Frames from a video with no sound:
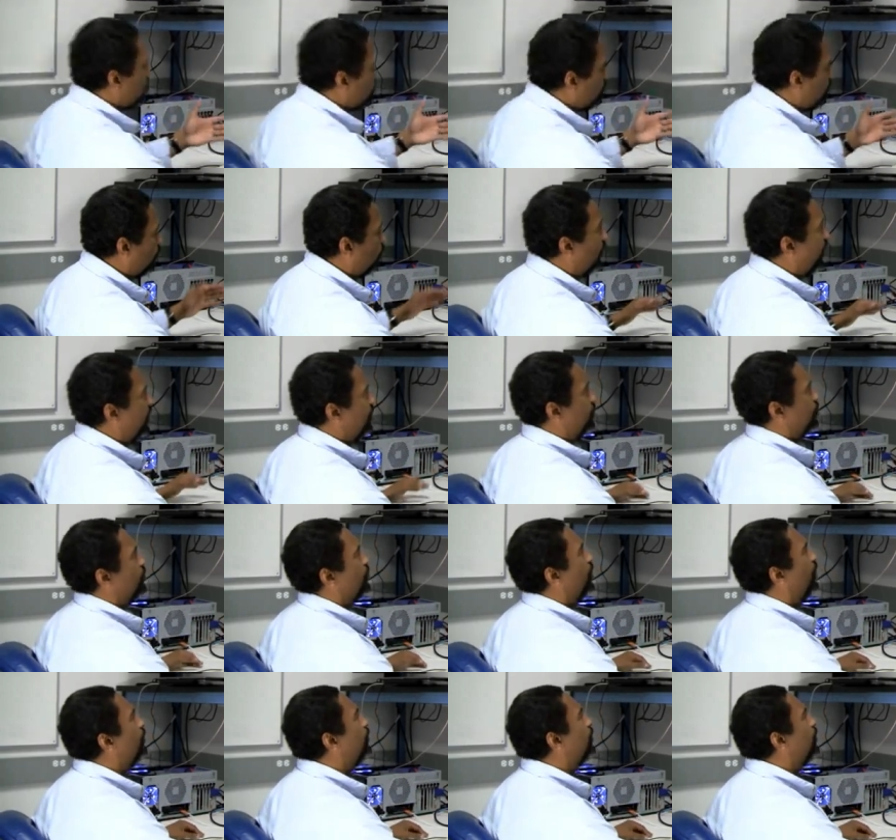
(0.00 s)
actual running
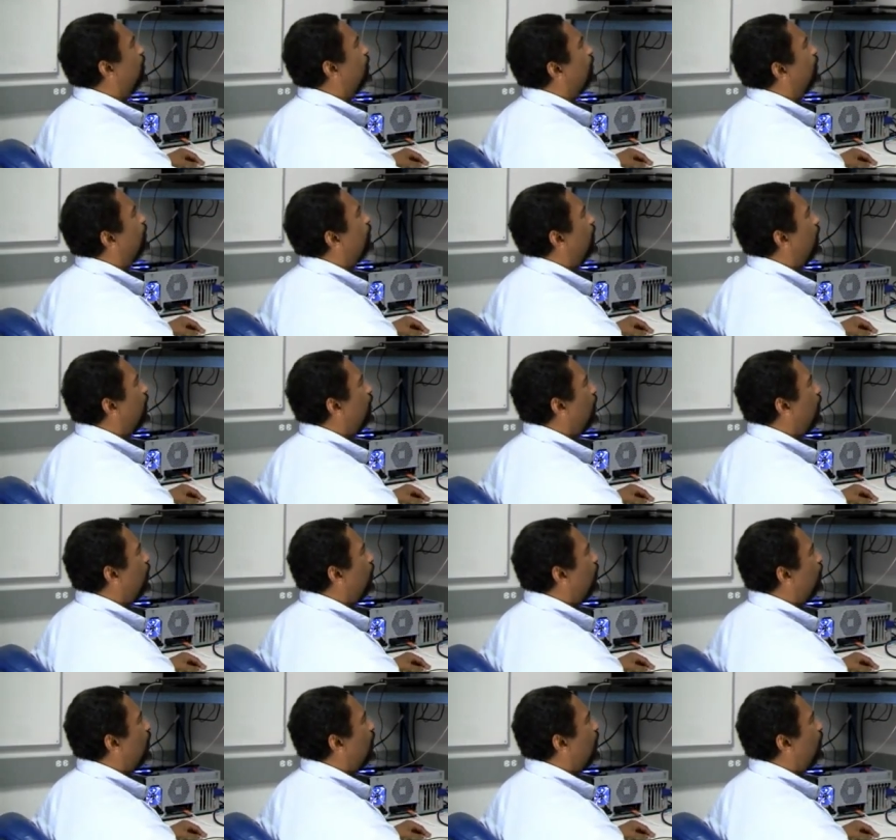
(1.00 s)
server.
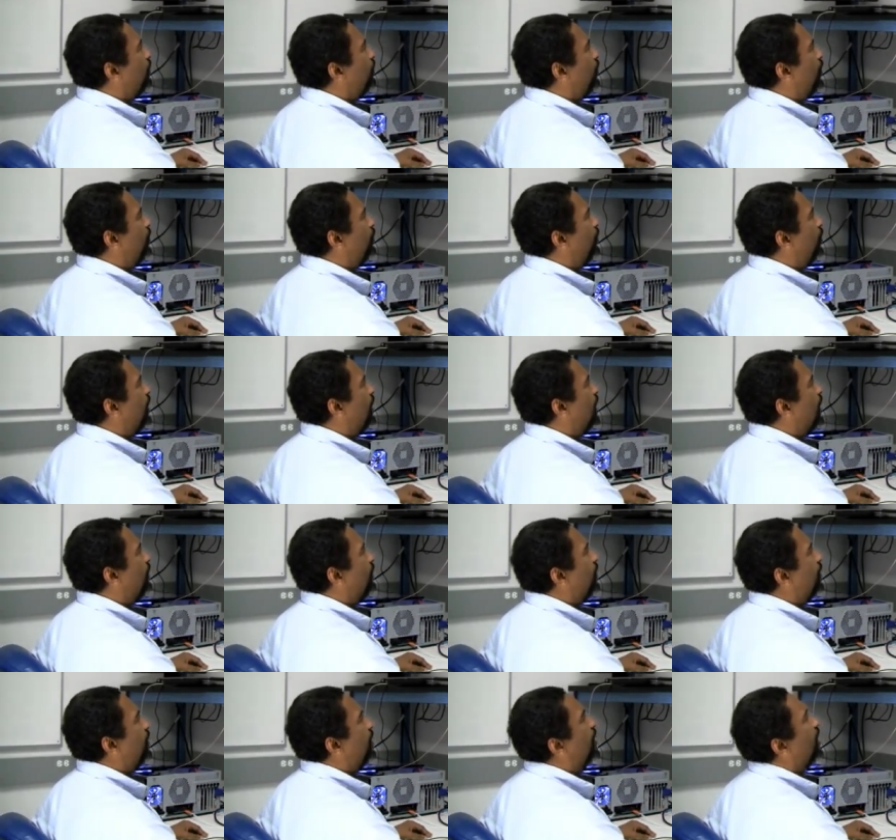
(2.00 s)
If we bring
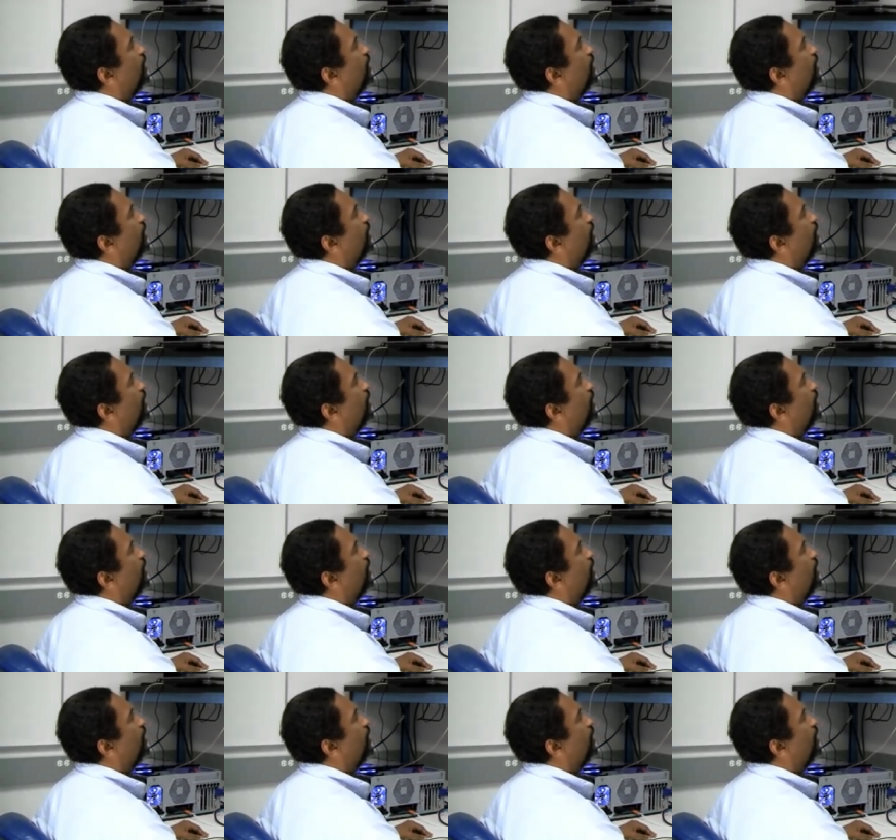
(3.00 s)
up and